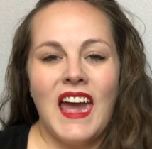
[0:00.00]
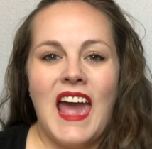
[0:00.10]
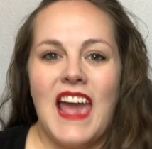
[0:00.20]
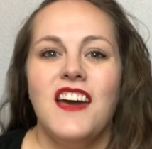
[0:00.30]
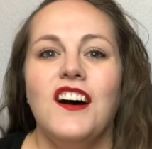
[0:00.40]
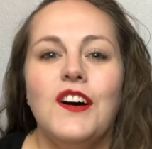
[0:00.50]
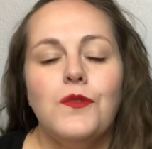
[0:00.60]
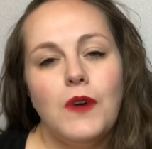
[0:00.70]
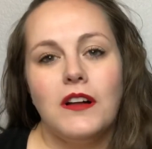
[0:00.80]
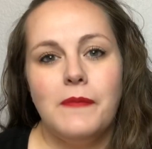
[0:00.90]
Hey y'all,
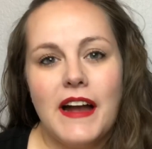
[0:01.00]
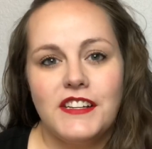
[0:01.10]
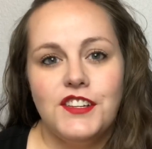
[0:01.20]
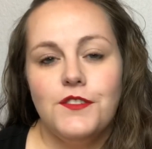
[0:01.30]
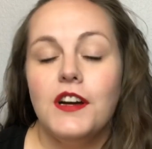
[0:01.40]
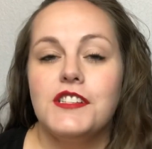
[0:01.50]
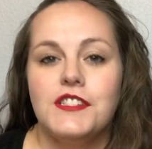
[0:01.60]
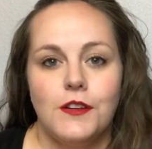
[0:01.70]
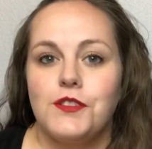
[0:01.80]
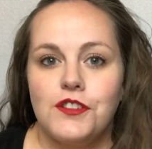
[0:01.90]
welcome back to
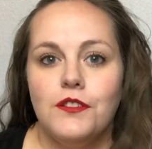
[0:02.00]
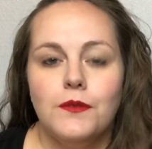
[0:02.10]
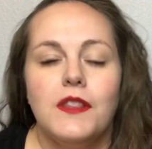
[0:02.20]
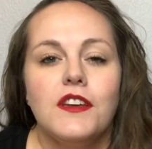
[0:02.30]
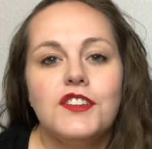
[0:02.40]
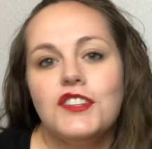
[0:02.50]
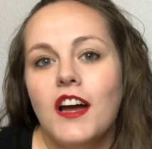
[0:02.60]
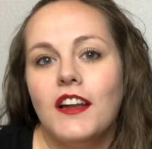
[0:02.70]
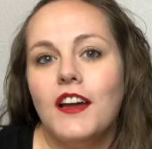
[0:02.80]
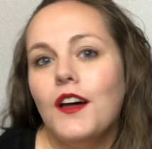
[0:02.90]
Social with
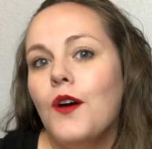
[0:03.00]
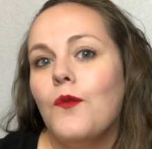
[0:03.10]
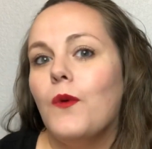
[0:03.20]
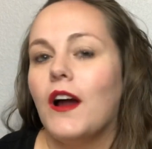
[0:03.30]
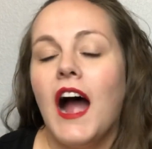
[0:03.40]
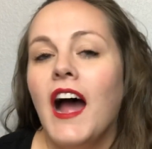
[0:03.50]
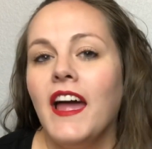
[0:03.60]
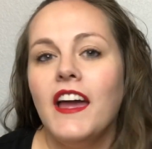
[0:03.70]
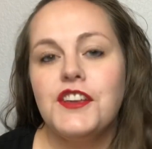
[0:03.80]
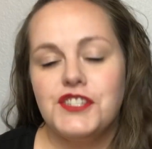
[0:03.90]
Shawna, where
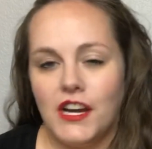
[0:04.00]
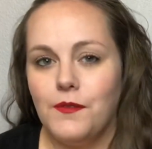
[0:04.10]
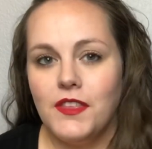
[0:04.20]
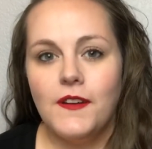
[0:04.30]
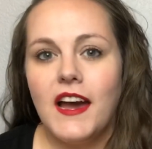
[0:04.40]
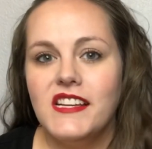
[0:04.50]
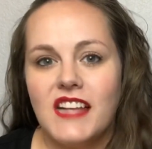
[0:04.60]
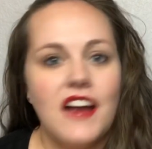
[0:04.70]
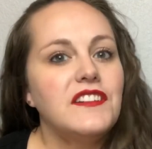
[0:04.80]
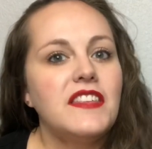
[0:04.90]
I share with you guys
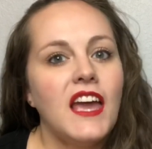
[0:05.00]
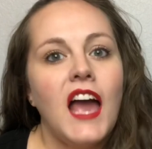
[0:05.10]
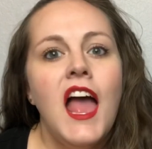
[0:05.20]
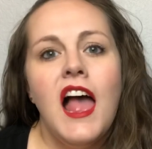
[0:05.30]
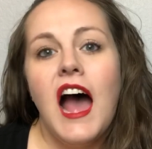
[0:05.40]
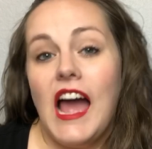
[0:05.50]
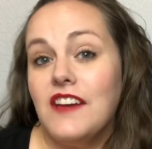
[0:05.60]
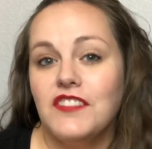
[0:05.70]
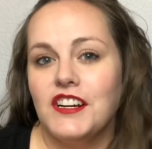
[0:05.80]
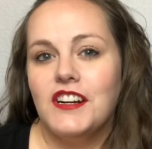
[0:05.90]
everything
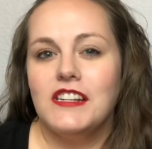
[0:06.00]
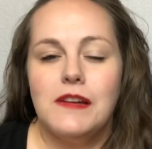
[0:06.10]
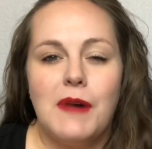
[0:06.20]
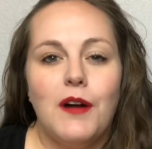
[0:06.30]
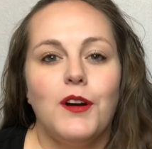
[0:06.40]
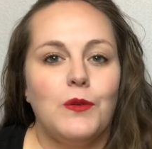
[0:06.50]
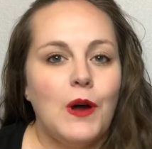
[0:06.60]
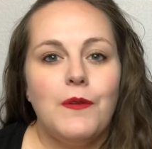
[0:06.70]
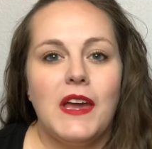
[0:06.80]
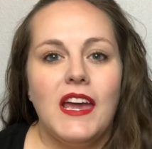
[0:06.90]
I've learned about
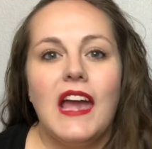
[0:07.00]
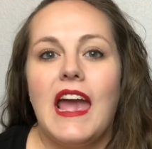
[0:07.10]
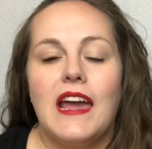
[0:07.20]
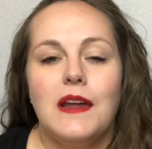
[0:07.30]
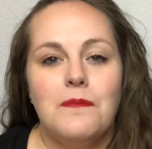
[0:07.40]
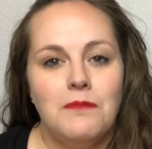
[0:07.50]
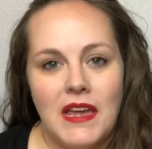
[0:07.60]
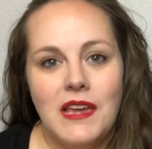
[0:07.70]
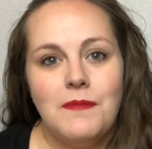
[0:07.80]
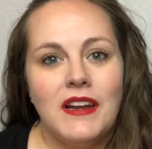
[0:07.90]
growing and
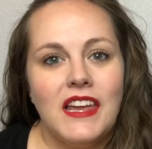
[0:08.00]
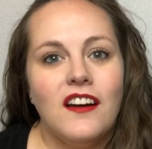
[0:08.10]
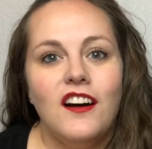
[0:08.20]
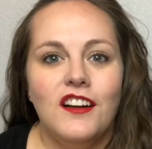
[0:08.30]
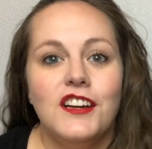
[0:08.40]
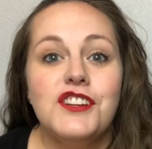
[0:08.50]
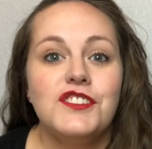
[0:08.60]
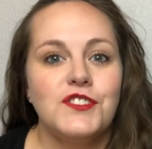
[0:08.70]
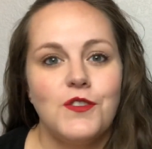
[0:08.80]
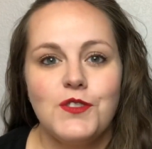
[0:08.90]
making money on
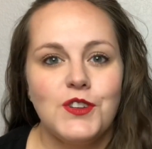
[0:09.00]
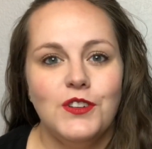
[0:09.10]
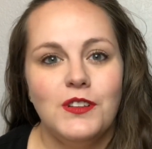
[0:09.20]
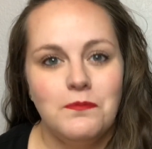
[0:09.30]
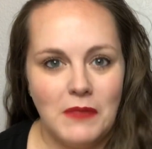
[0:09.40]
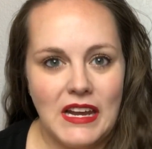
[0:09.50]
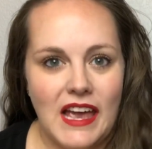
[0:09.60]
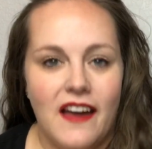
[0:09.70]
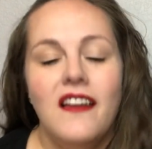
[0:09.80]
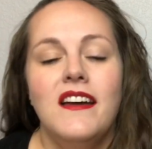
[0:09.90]
social
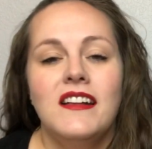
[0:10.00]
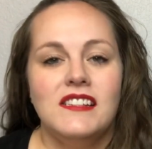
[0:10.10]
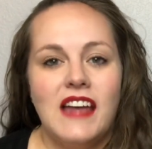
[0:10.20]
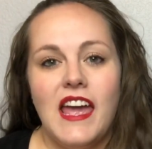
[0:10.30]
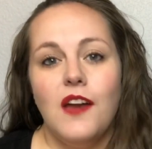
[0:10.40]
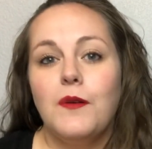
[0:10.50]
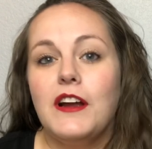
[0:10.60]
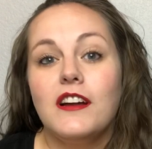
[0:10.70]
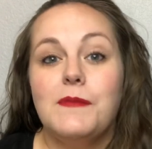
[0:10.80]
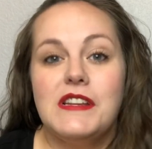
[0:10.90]
media. Today we are
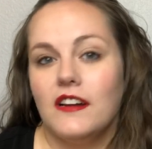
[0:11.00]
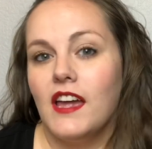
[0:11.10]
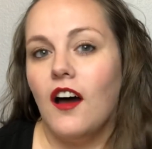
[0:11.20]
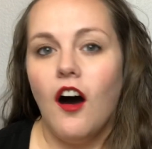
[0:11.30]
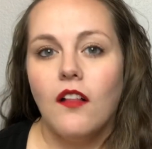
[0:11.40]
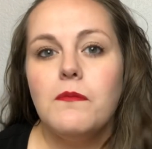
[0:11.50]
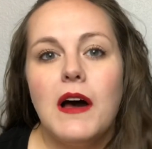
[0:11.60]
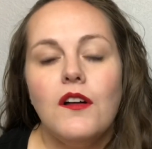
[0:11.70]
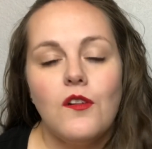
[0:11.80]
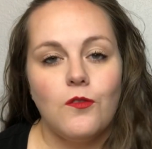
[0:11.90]
going to be talking all
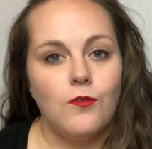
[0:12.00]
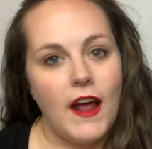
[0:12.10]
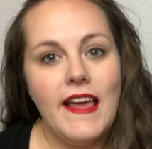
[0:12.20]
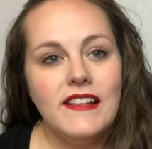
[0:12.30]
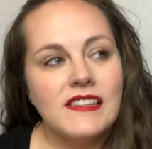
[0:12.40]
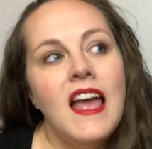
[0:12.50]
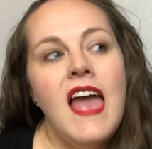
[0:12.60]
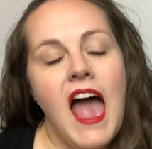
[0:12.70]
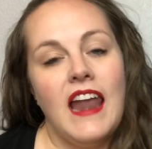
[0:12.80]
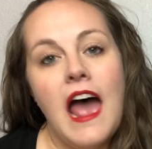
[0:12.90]
about Reddit
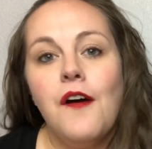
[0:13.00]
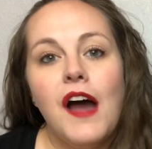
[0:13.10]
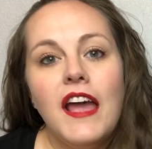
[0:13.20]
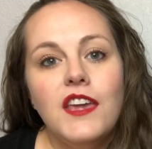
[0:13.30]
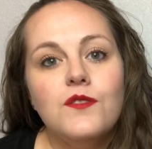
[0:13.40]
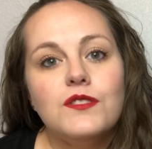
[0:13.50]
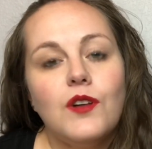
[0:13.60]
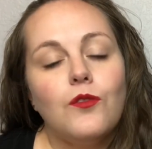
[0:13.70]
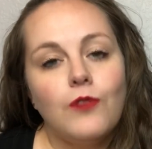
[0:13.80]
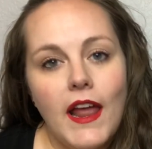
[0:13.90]
and how I use
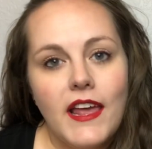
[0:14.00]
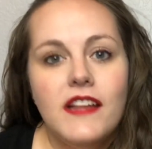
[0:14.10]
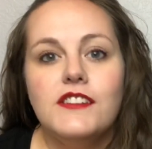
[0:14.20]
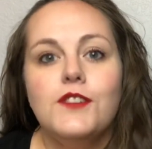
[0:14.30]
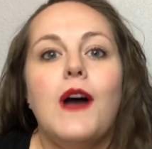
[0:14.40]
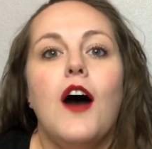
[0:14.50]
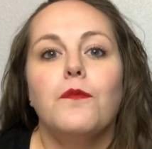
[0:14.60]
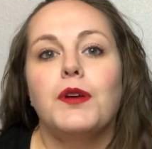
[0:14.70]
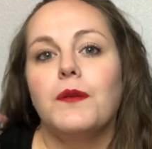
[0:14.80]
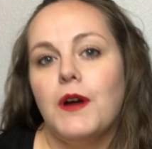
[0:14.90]
Reddit to
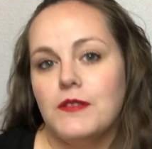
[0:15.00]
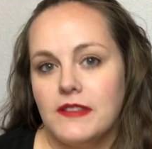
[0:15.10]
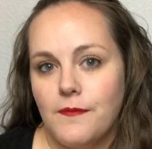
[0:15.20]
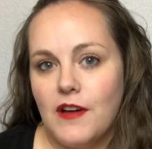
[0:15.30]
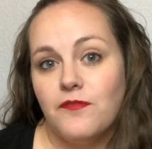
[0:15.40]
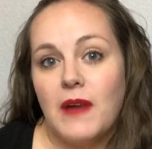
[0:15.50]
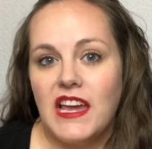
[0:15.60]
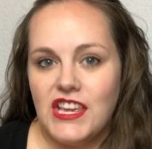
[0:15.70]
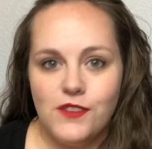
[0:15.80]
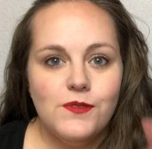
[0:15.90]
help promote some of my
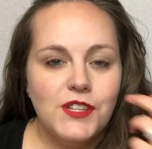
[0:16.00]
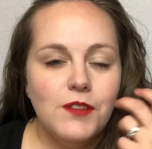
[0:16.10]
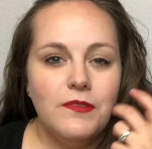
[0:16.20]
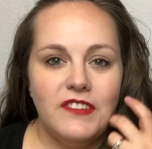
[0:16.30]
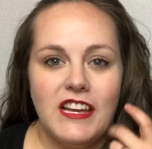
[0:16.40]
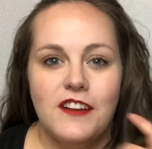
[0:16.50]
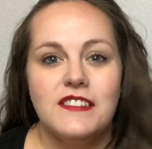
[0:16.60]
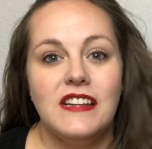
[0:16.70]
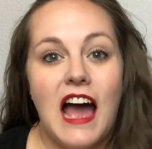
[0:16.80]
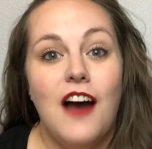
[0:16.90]
YouTube videos
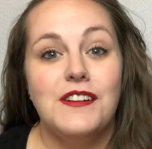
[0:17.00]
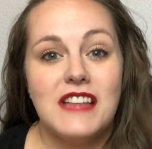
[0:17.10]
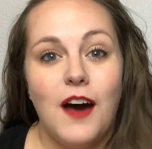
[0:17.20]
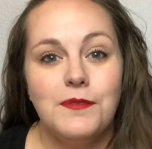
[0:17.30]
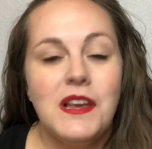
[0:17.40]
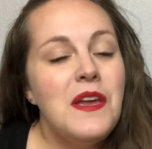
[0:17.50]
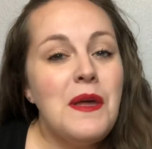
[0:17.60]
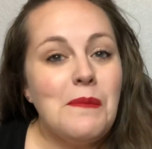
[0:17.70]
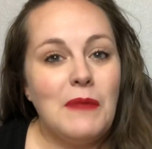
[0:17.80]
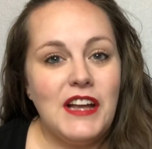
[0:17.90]
and how it's helped
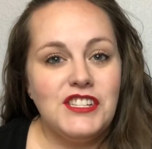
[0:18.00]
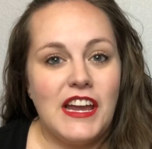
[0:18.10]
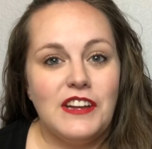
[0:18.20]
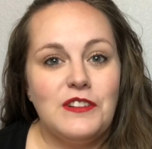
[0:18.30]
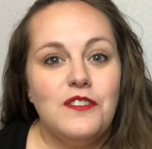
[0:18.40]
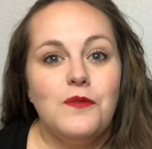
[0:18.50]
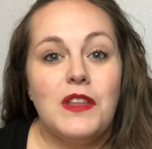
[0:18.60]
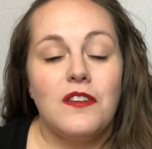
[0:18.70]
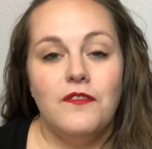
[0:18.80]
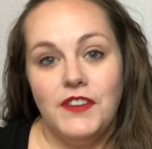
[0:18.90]
my channel
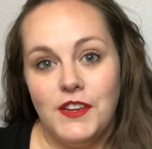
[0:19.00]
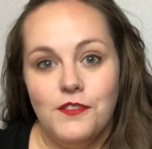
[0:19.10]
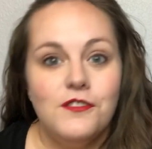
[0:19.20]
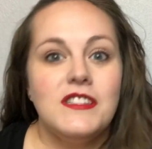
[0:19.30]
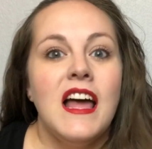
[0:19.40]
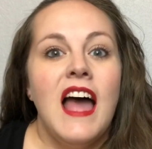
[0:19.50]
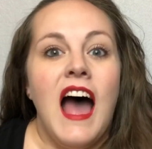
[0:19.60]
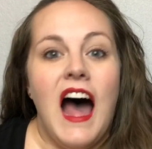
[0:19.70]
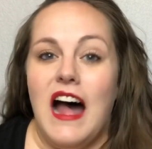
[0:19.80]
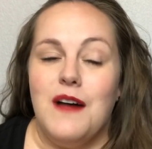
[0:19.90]
with views
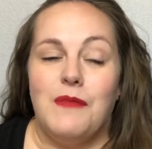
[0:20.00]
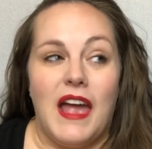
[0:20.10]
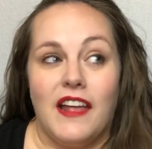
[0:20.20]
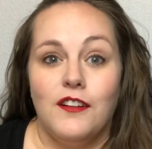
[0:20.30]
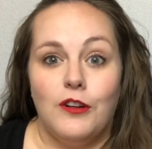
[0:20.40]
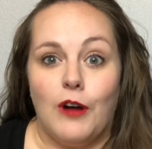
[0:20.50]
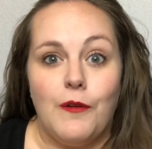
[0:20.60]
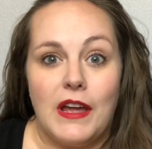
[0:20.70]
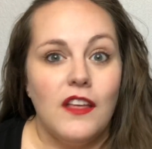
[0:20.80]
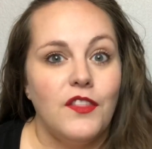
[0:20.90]
and
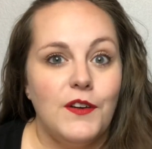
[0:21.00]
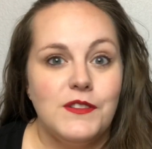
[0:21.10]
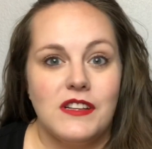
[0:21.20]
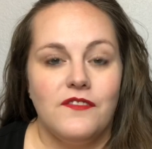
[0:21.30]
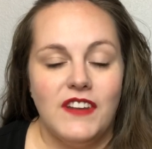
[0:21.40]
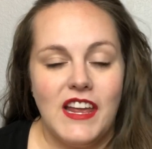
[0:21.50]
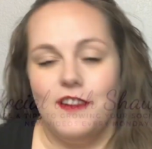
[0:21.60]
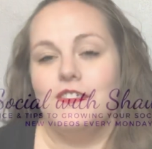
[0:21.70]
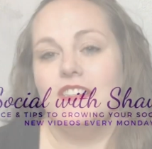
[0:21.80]
growing those videos.